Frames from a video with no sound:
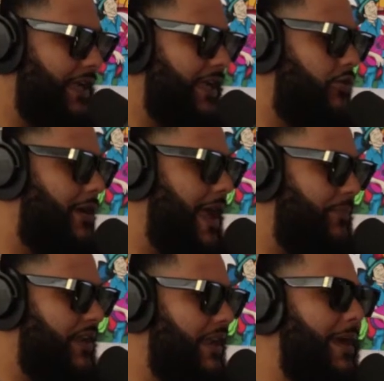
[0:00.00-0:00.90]
It'll
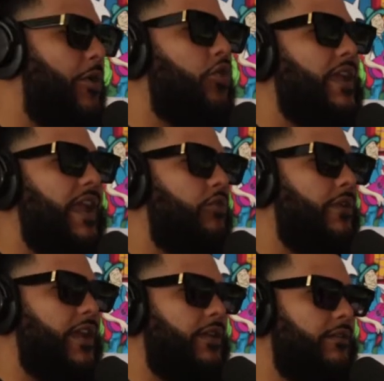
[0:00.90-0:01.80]
happen, and I'm okay
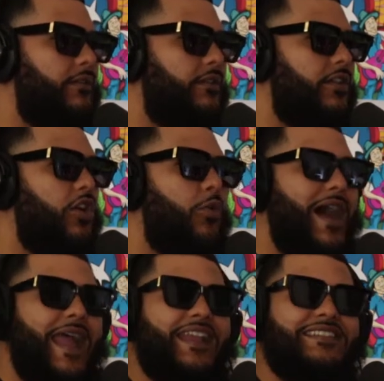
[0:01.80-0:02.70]
with it. Nah, you know
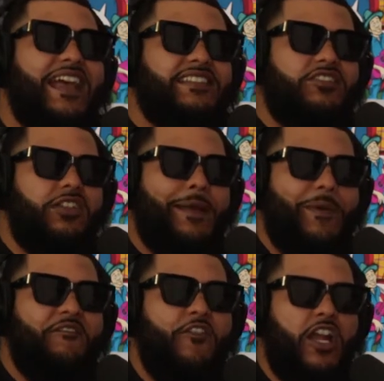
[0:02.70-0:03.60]
why? Because I still let
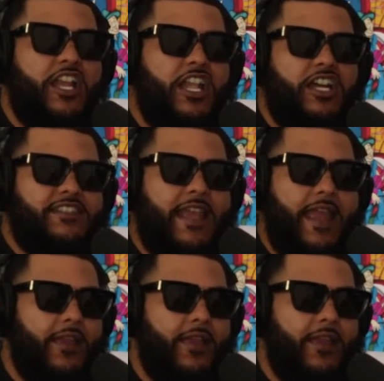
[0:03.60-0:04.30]
my he fucking nuts some, hang.